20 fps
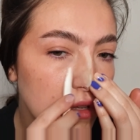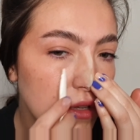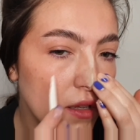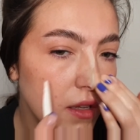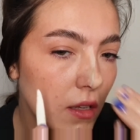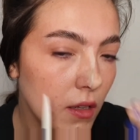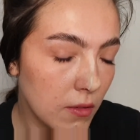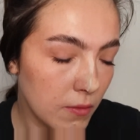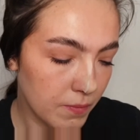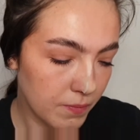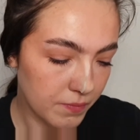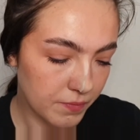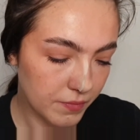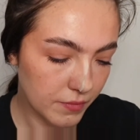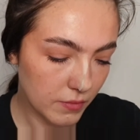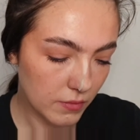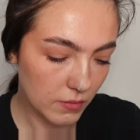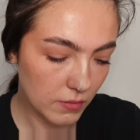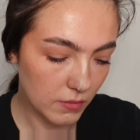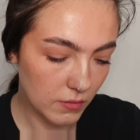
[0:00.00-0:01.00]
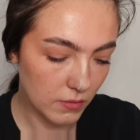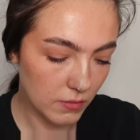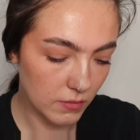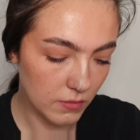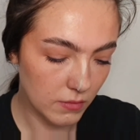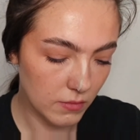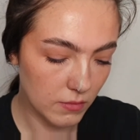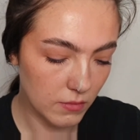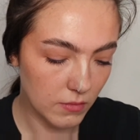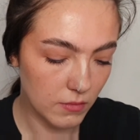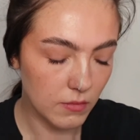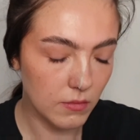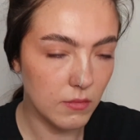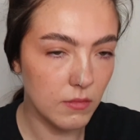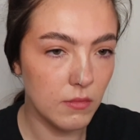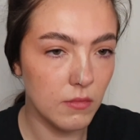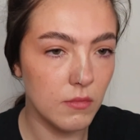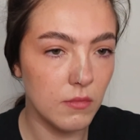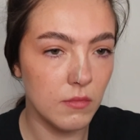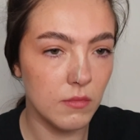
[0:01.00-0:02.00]
But yeah, so
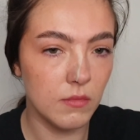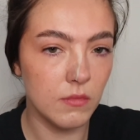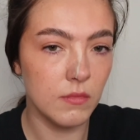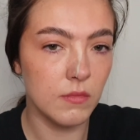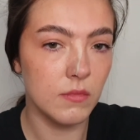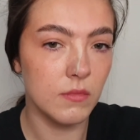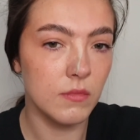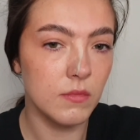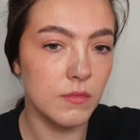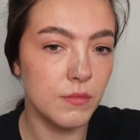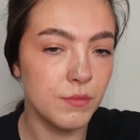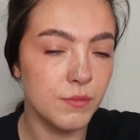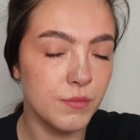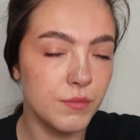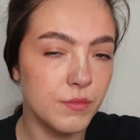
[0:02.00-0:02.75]
blending out the tool first